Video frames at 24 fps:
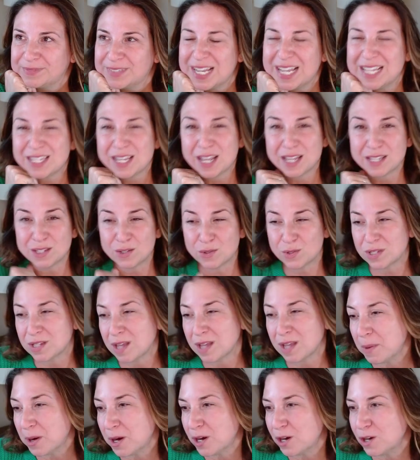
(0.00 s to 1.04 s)
it's also
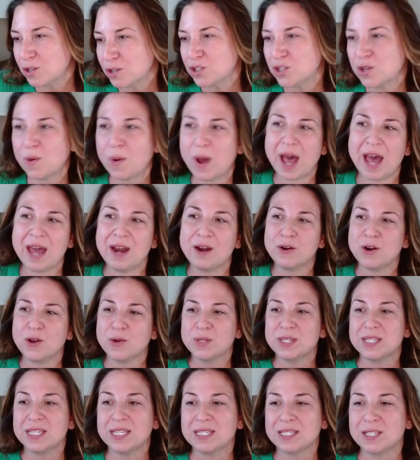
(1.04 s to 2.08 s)
summer, so I don't know,
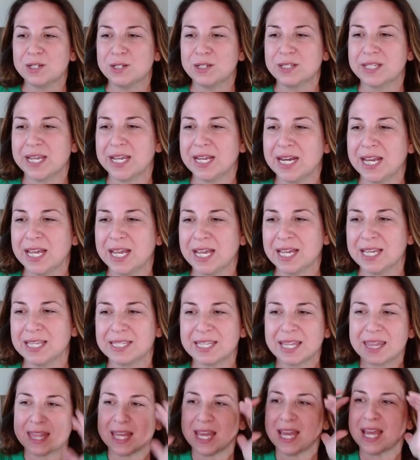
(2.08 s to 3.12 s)
seasonal dating
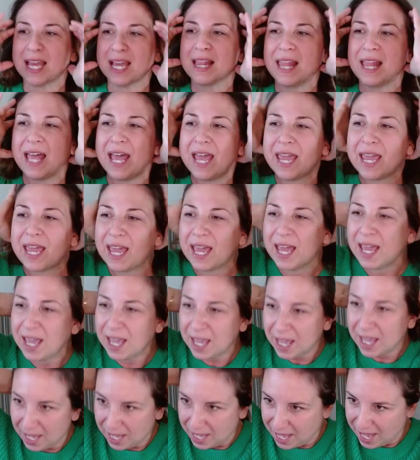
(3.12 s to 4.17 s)
is a thing. Like
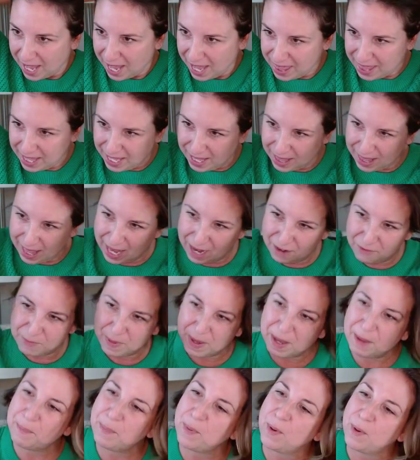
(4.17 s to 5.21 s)
I think a lot of
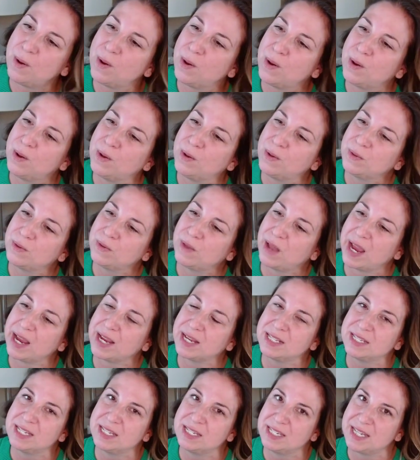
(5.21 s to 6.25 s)
people
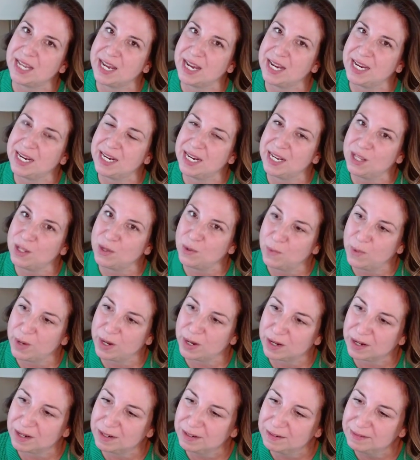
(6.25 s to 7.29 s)
like to date in the
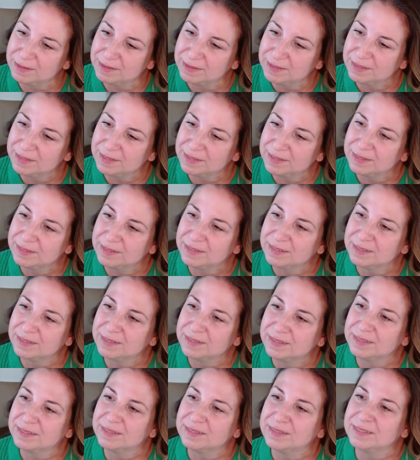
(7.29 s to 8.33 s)
winter
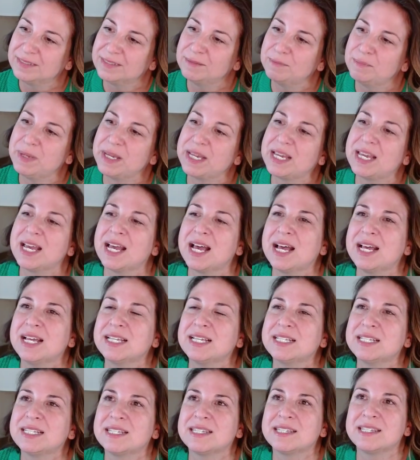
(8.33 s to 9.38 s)

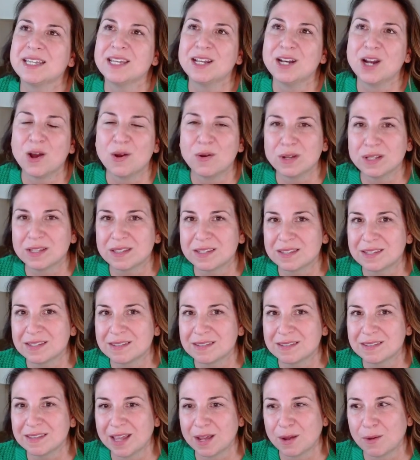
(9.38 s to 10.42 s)
because, it's
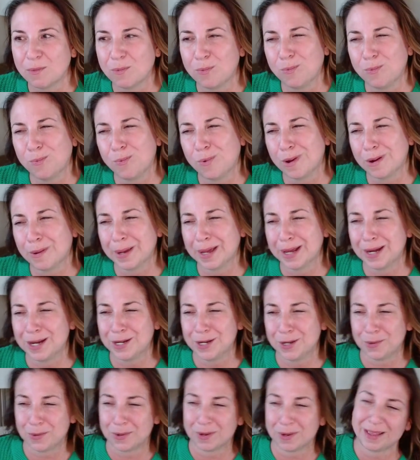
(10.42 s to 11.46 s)
like, what are we going
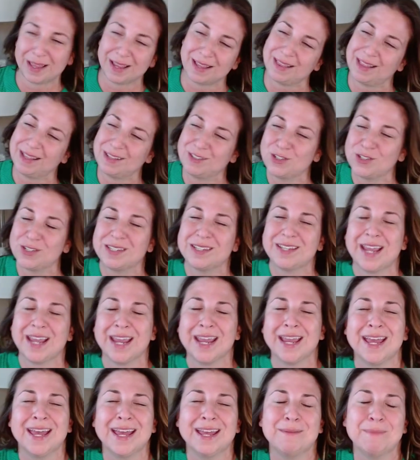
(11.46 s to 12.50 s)
to do? We're like, let's just
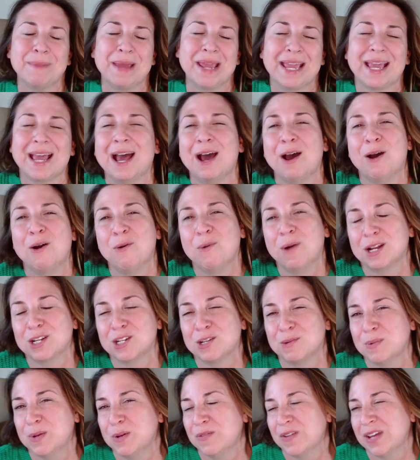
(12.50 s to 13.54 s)
stay in, make out,
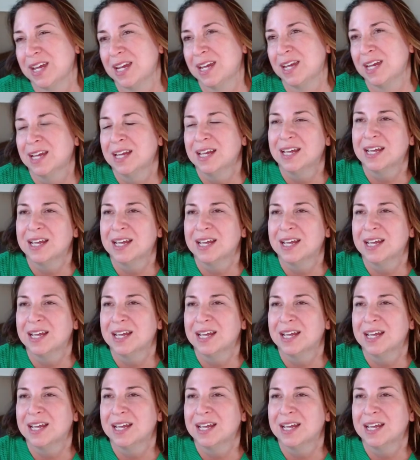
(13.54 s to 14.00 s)
watch a movie.